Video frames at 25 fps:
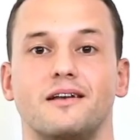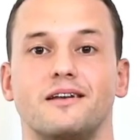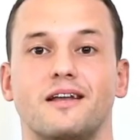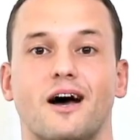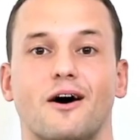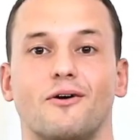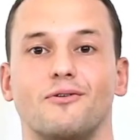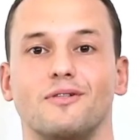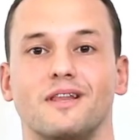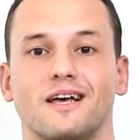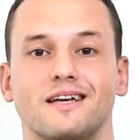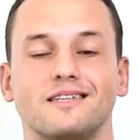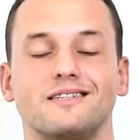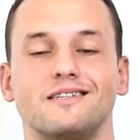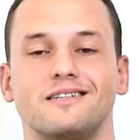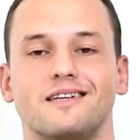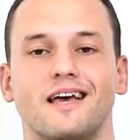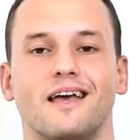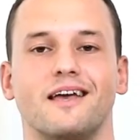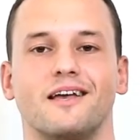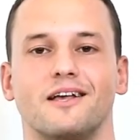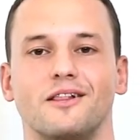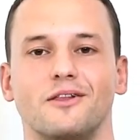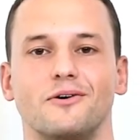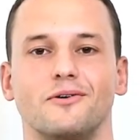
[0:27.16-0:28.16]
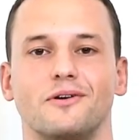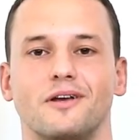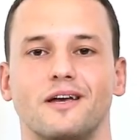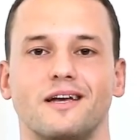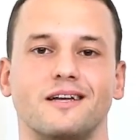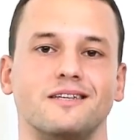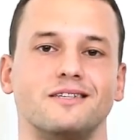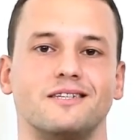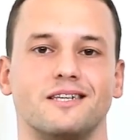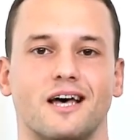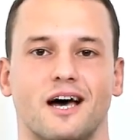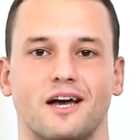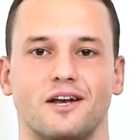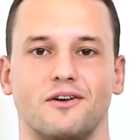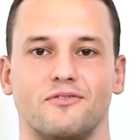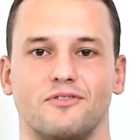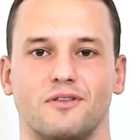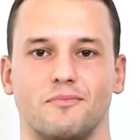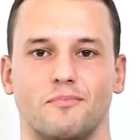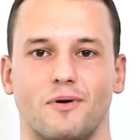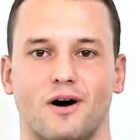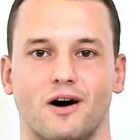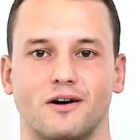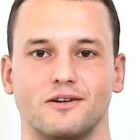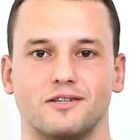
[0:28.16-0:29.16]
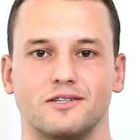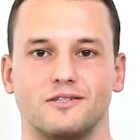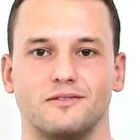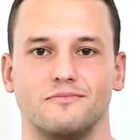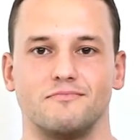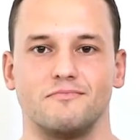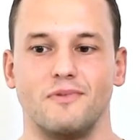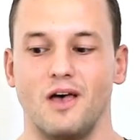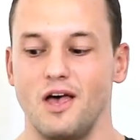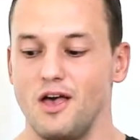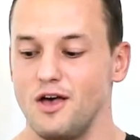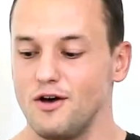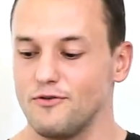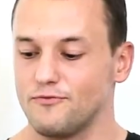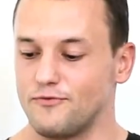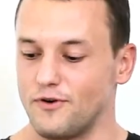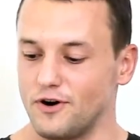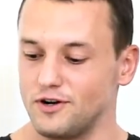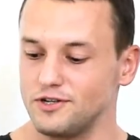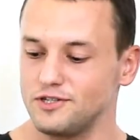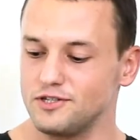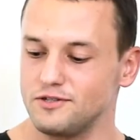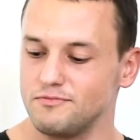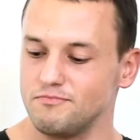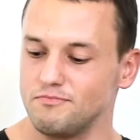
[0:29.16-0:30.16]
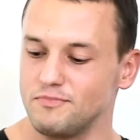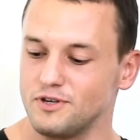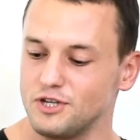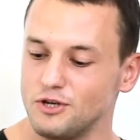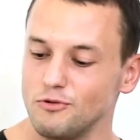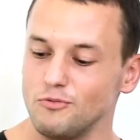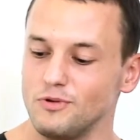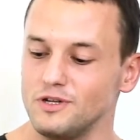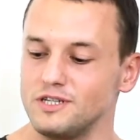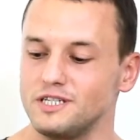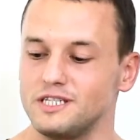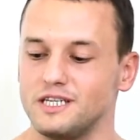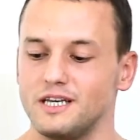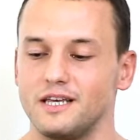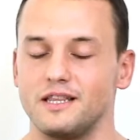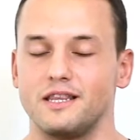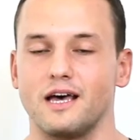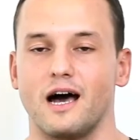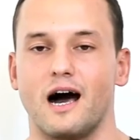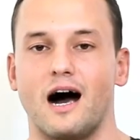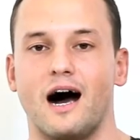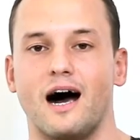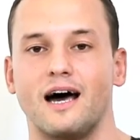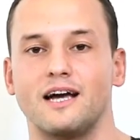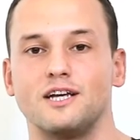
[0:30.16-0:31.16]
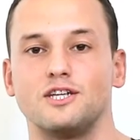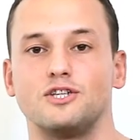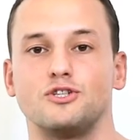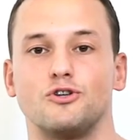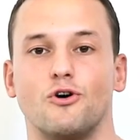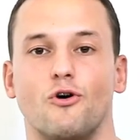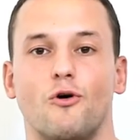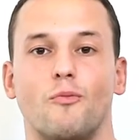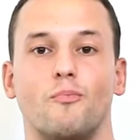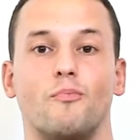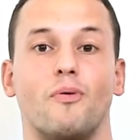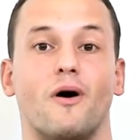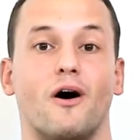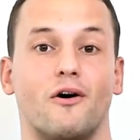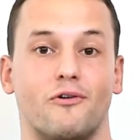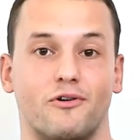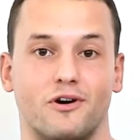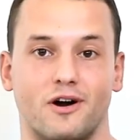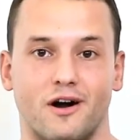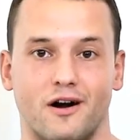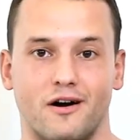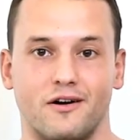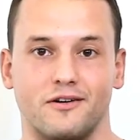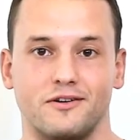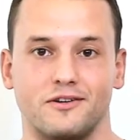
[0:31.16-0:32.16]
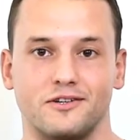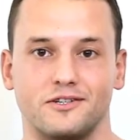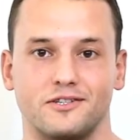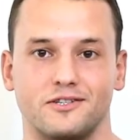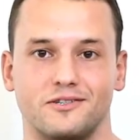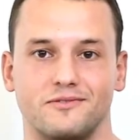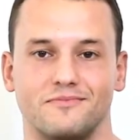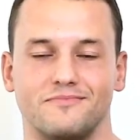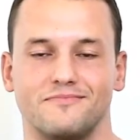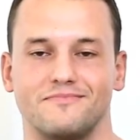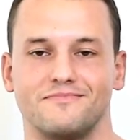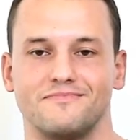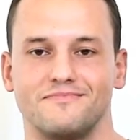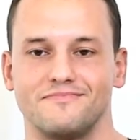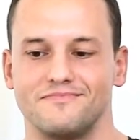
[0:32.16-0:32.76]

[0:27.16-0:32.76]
Now let's take a look inside of the box. First, you will see the ISO power harness.